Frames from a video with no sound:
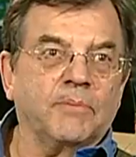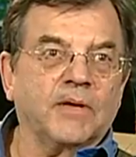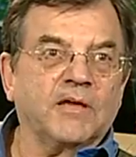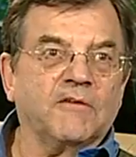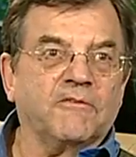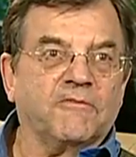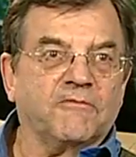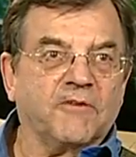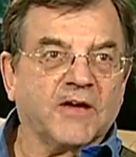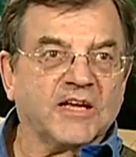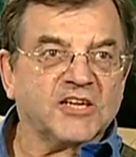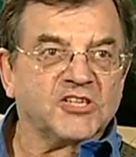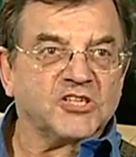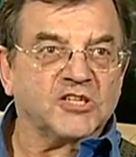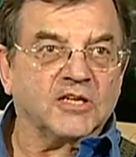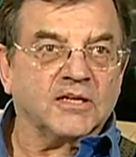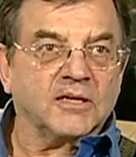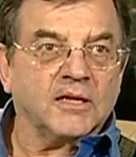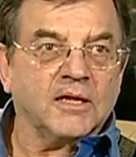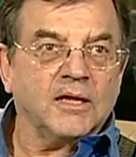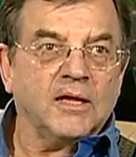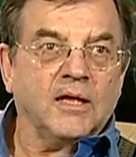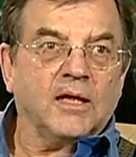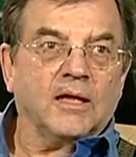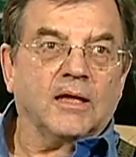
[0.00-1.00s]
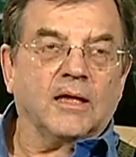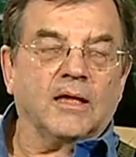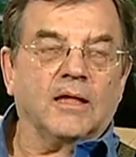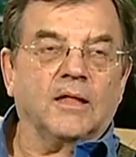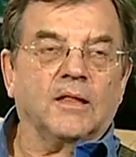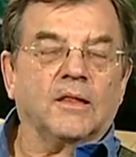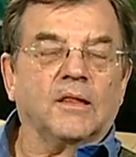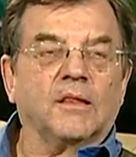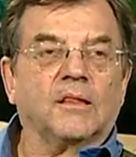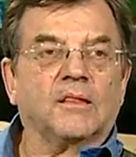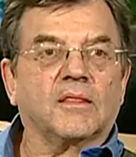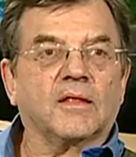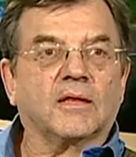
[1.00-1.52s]
The big fiction
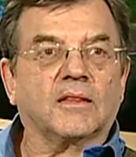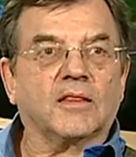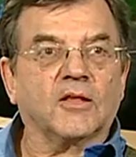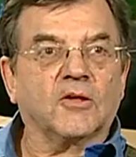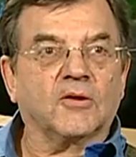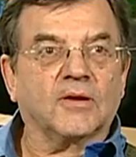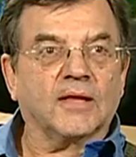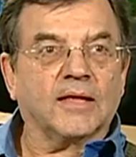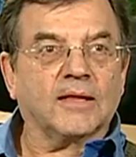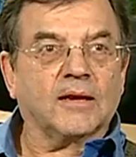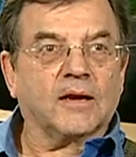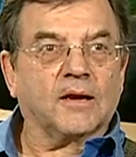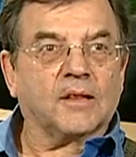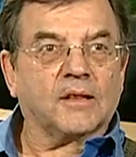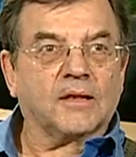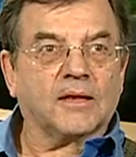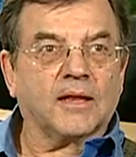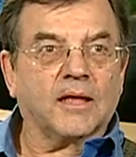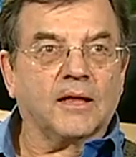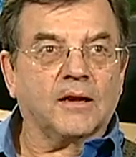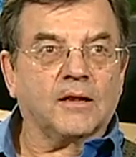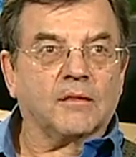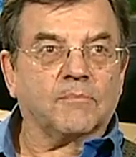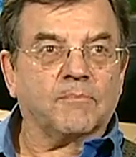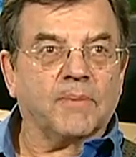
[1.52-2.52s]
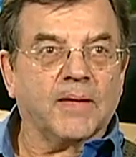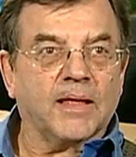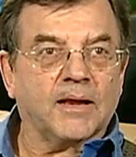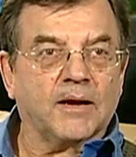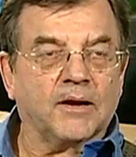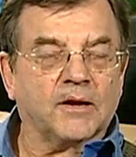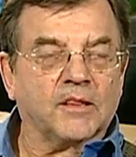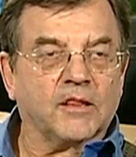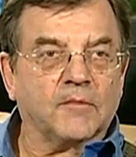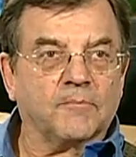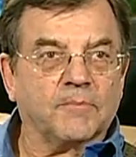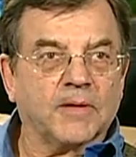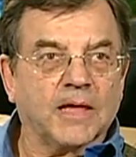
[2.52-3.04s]
is that the United States
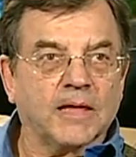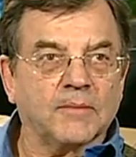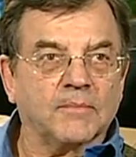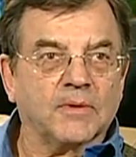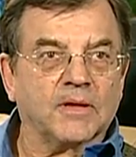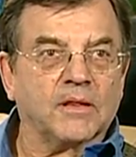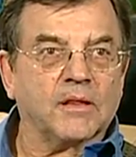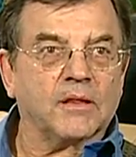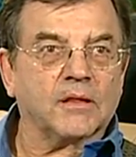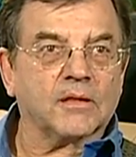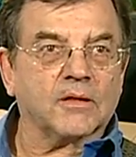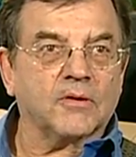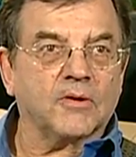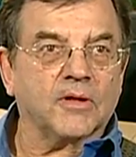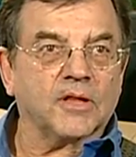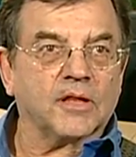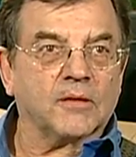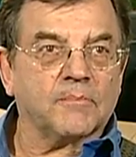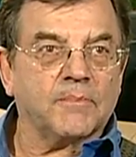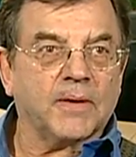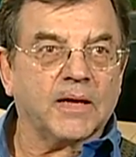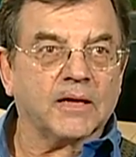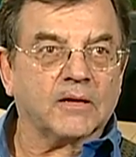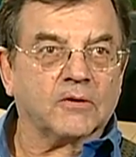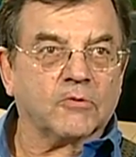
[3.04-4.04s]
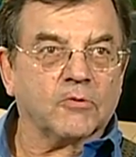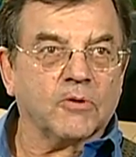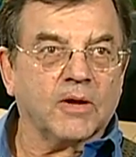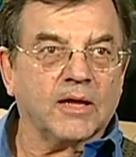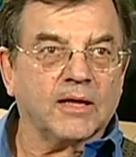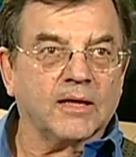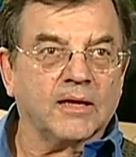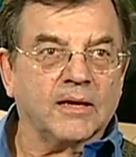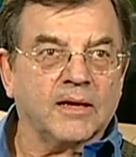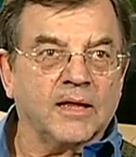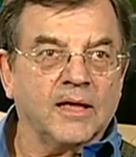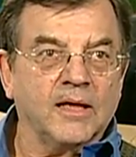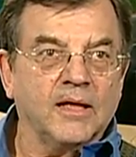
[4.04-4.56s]
balance of payments is caused by
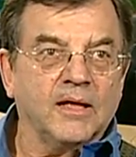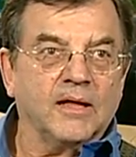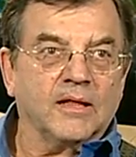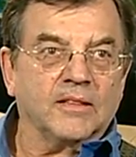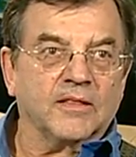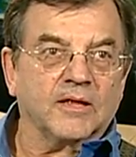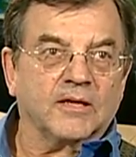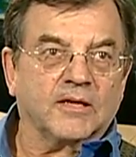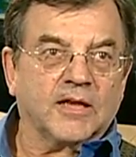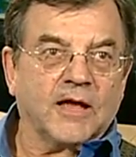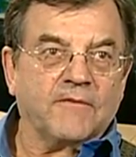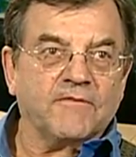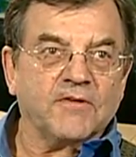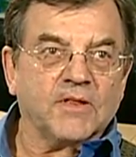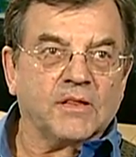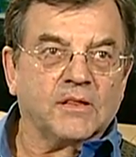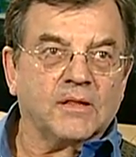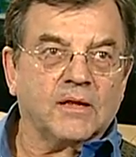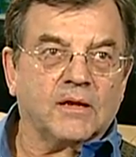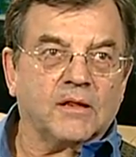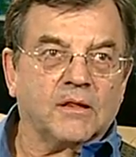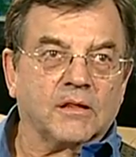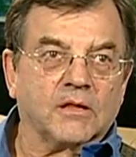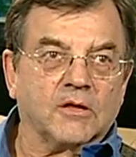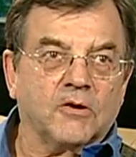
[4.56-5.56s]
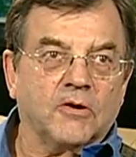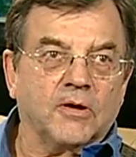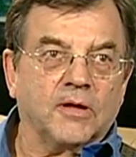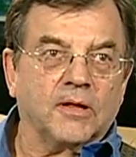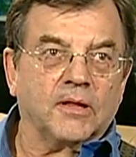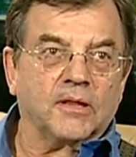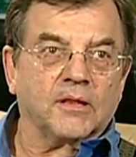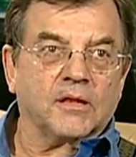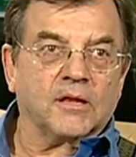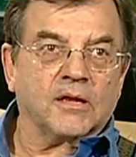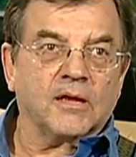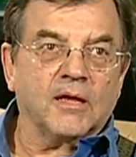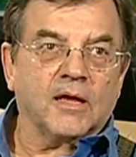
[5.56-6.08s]
trade. The deficit is
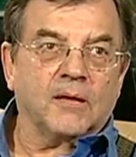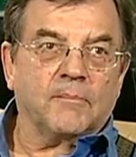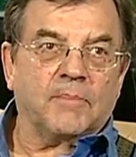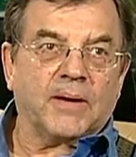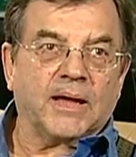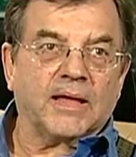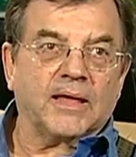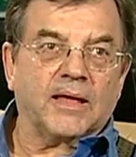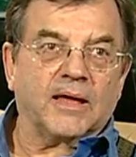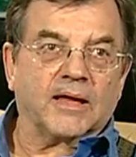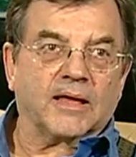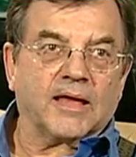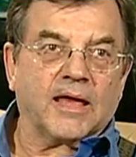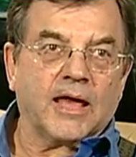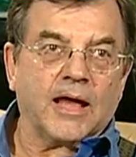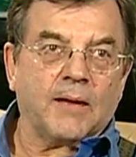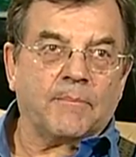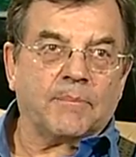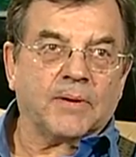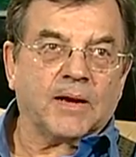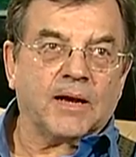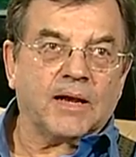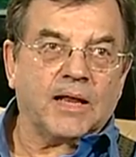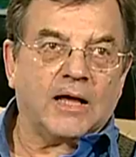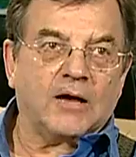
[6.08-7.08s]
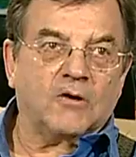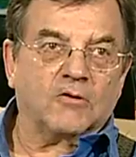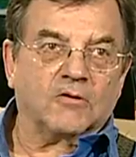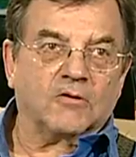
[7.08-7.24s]
caused by a capital